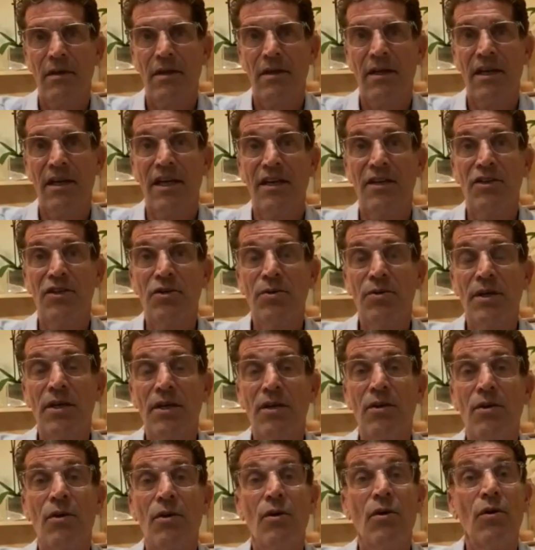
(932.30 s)
And I do it
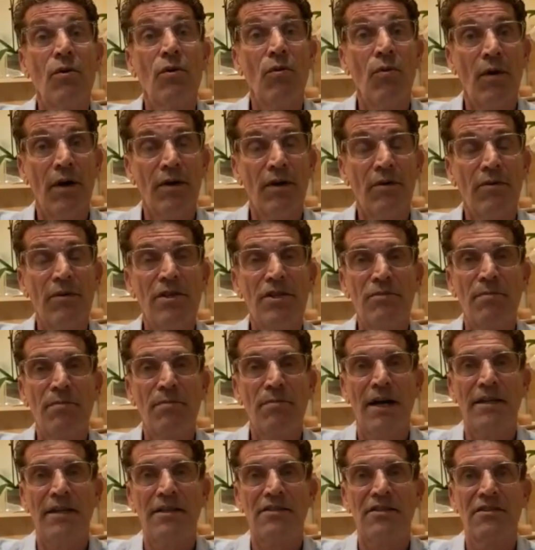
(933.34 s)
one
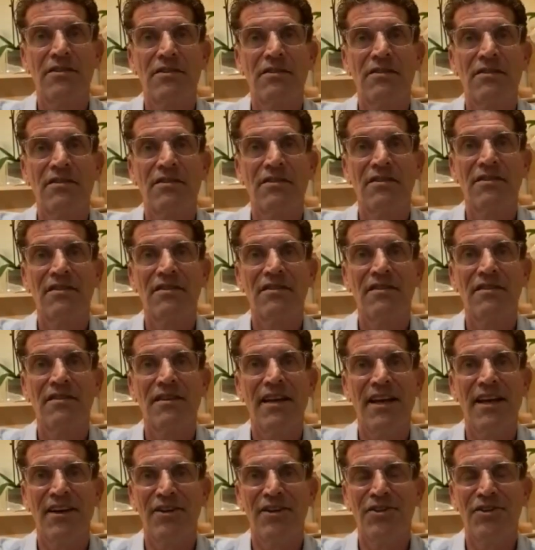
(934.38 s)
response
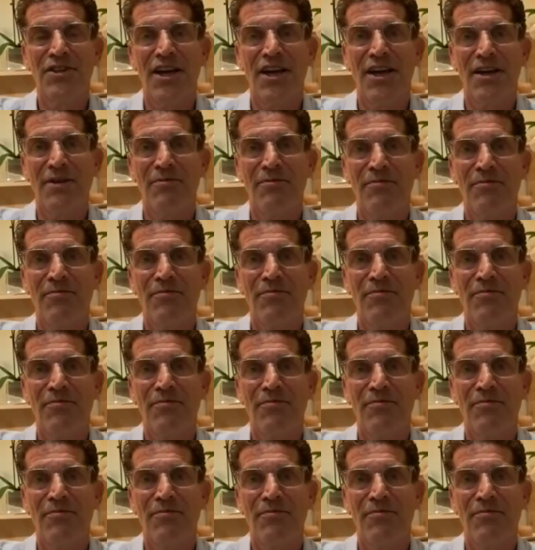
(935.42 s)
at a time.